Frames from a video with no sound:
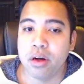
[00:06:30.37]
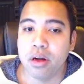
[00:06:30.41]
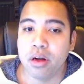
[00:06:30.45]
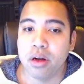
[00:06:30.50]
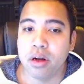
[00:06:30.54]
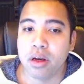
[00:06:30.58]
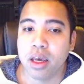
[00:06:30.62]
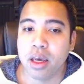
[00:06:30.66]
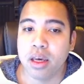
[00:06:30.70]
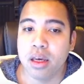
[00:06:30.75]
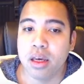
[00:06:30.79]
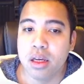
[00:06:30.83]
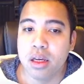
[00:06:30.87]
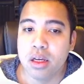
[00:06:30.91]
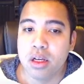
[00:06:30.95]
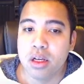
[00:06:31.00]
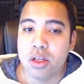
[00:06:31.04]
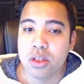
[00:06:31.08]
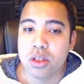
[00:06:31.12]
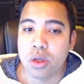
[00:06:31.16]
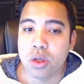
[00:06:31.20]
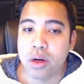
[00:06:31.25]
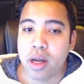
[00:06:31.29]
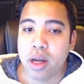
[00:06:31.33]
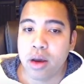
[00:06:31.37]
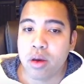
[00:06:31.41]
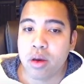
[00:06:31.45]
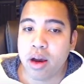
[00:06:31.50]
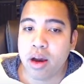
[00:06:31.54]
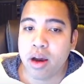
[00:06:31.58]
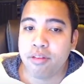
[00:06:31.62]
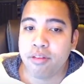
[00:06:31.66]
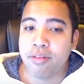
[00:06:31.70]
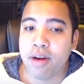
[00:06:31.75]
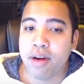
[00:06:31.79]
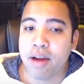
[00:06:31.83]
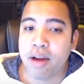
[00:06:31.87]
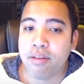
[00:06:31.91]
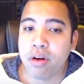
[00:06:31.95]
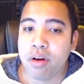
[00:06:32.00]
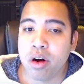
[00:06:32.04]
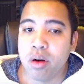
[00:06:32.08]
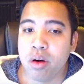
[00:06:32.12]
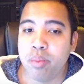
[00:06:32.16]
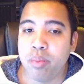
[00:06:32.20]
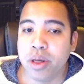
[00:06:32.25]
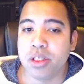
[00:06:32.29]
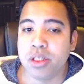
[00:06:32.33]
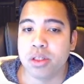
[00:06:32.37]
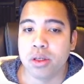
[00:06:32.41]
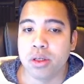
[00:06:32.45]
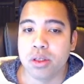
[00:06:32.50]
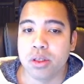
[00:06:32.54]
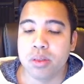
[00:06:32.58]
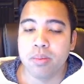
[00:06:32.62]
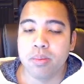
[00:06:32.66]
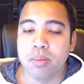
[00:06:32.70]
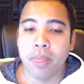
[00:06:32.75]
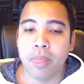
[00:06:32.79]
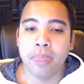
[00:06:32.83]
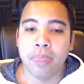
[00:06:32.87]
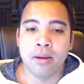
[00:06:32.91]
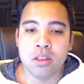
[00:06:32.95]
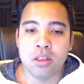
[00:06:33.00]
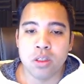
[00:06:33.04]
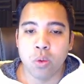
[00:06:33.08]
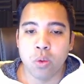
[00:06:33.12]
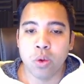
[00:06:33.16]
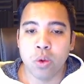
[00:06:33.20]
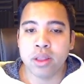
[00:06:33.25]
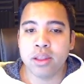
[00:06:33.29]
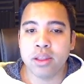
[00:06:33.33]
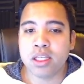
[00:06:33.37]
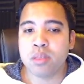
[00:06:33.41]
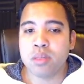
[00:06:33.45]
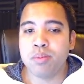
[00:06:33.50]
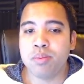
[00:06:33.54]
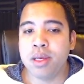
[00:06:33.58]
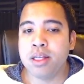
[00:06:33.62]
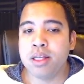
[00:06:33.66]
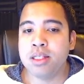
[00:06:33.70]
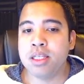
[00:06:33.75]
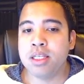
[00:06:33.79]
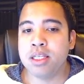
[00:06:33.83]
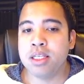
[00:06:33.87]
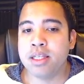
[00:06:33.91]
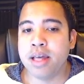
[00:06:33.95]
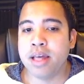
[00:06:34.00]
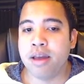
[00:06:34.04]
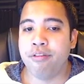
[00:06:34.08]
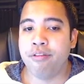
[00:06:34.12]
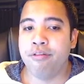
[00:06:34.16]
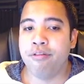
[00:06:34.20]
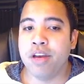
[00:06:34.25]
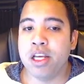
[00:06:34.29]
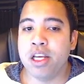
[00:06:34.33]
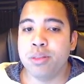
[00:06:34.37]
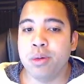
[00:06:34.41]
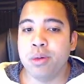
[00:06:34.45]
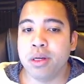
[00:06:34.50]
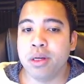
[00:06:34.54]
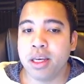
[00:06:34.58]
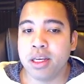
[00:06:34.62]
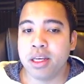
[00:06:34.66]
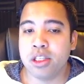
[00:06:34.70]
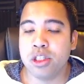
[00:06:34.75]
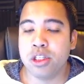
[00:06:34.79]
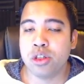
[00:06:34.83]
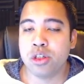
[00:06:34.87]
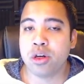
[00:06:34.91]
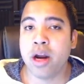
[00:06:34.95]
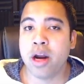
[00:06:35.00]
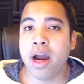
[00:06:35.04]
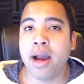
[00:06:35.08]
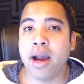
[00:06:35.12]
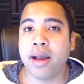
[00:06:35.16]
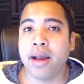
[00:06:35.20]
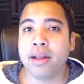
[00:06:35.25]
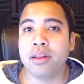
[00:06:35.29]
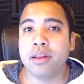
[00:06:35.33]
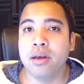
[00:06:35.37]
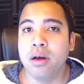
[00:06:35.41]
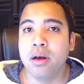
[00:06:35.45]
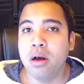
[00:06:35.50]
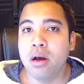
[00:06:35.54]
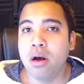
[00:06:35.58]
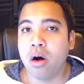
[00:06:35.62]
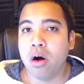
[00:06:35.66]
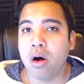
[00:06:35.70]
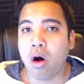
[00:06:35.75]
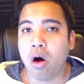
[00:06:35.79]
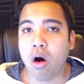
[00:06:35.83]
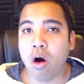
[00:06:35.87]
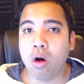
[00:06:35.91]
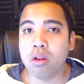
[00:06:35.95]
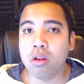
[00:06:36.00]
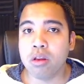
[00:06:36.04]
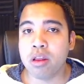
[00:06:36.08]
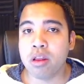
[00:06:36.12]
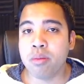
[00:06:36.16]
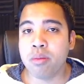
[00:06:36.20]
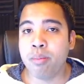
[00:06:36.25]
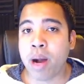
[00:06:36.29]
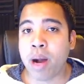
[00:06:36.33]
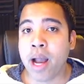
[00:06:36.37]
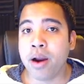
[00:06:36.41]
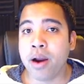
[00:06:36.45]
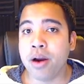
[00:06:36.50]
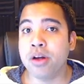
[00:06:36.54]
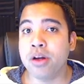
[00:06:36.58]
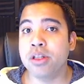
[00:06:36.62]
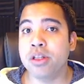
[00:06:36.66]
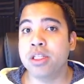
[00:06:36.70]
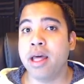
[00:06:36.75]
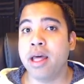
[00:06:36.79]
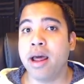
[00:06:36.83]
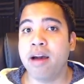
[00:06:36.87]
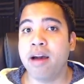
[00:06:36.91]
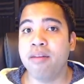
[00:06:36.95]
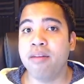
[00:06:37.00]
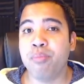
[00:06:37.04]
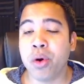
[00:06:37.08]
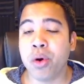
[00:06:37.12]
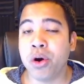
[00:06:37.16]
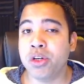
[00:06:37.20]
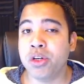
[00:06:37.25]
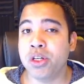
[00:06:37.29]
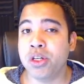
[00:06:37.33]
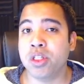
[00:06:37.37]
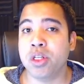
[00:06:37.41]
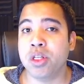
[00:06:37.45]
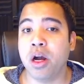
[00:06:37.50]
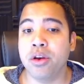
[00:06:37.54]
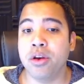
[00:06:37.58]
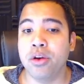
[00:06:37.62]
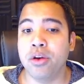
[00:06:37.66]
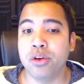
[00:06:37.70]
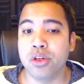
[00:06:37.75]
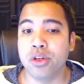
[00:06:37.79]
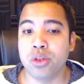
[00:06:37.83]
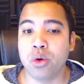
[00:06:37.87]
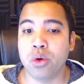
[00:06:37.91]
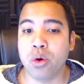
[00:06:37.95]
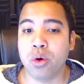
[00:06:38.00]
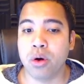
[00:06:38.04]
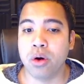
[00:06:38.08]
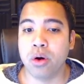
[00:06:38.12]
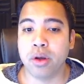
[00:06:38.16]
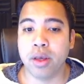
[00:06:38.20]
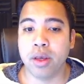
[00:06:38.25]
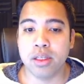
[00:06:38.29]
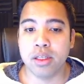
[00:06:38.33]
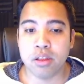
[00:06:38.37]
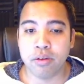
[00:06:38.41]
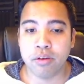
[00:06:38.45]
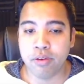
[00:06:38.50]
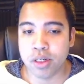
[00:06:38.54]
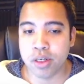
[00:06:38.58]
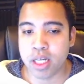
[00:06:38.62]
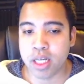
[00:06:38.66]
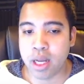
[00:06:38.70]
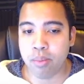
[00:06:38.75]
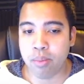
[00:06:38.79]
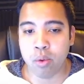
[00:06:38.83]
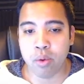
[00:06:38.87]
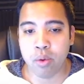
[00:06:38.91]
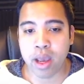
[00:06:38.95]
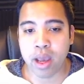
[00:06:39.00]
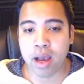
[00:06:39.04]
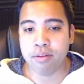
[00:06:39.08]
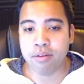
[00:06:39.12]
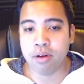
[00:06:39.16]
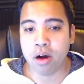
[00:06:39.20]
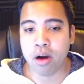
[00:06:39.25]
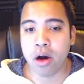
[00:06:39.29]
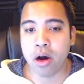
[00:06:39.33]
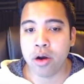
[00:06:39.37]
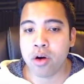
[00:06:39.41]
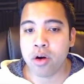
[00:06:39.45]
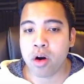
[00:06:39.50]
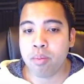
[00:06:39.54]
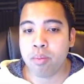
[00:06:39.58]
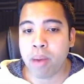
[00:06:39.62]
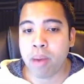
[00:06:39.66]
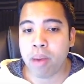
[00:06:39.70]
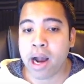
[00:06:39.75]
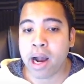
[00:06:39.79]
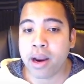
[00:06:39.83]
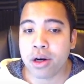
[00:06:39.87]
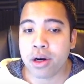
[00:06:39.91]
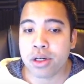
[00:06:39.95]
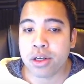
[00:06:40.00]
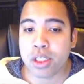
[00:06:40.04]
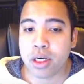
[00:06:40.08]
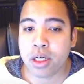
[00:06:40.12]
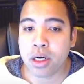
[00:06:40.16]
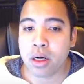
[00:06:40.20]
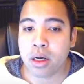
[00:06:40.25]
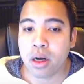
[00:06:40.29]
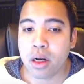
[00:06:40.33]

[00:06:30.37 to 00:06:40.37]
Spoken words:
Okay, so now you have 500 pixels. So what this means is that Facebook has tracked all of the buyers that have purchased on your store. Okay, so for example, we have 100 buyers here.